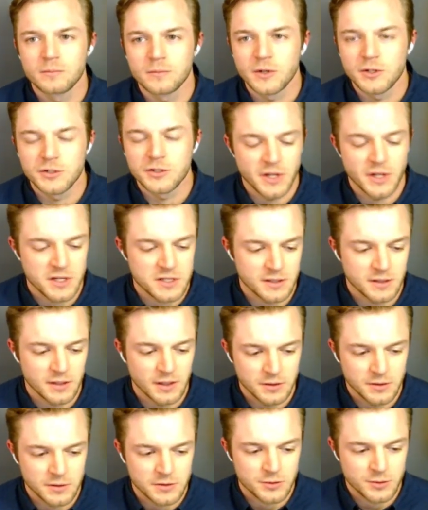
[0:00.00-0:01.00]
adjacent
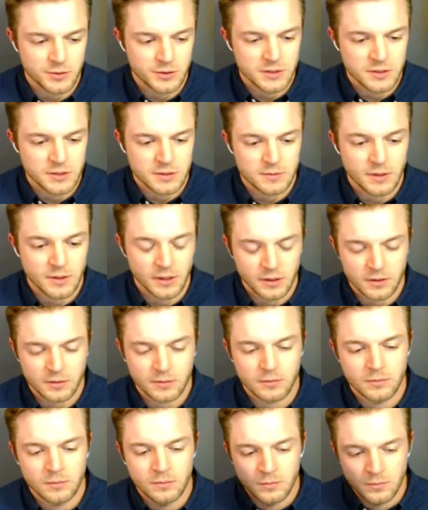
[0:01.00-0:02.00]
industries, think,
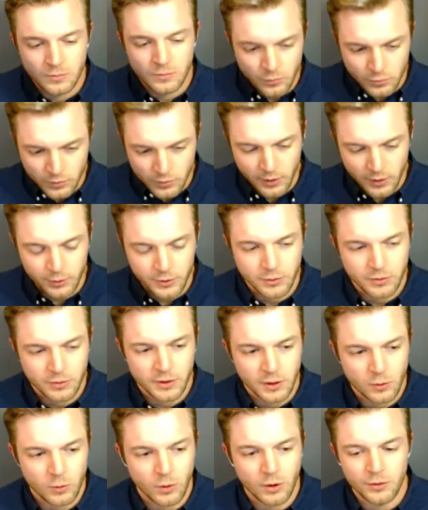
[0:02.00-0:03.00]
yeah, when you
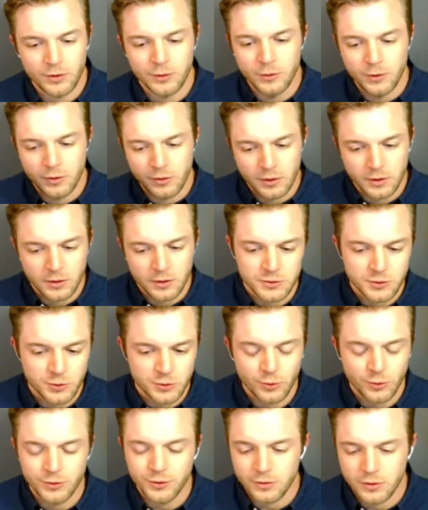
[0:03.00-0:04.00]
think quality, when you think
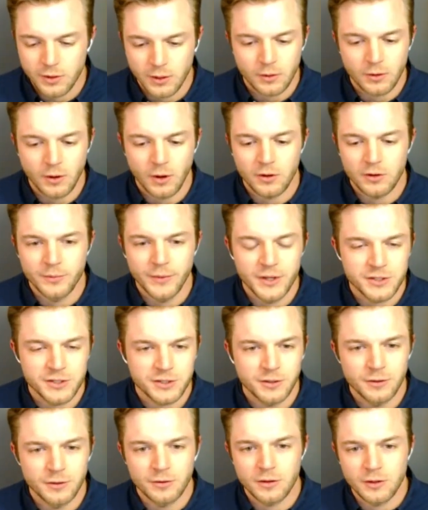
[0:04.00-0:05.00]
control, you think
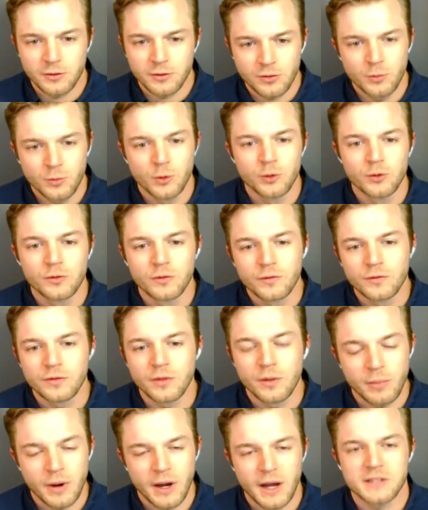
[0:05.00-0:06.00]
automation, you think remove
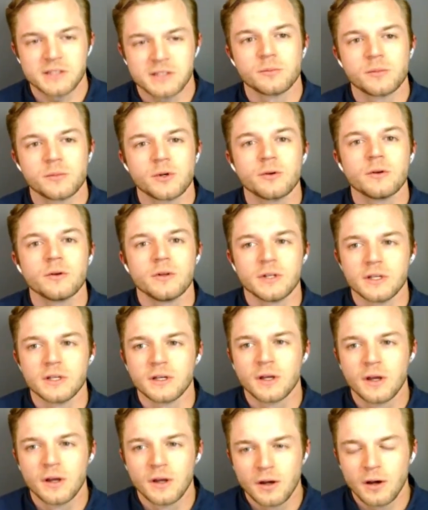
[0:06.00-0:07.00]
the possibility
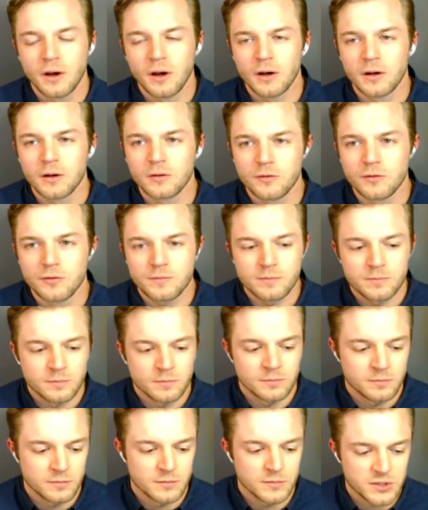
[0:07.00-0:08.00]
of
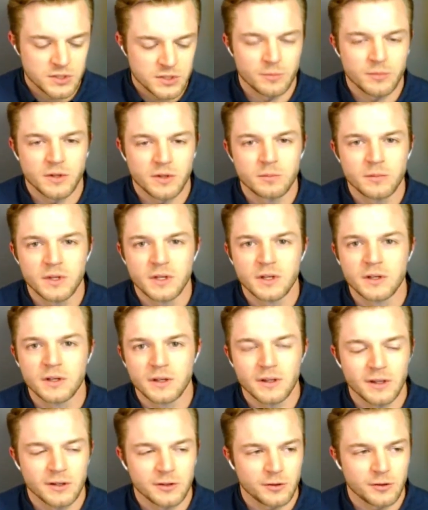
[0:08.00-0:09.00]
something being
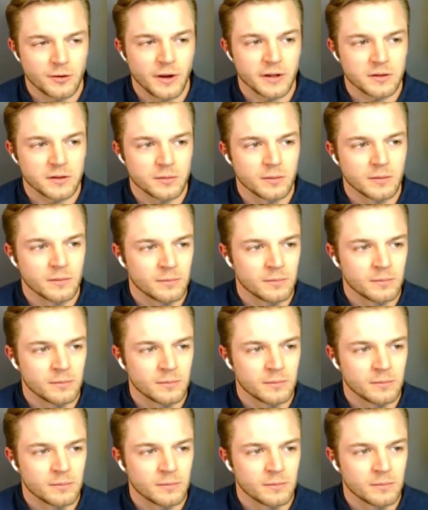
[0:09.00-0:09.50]
incorrect.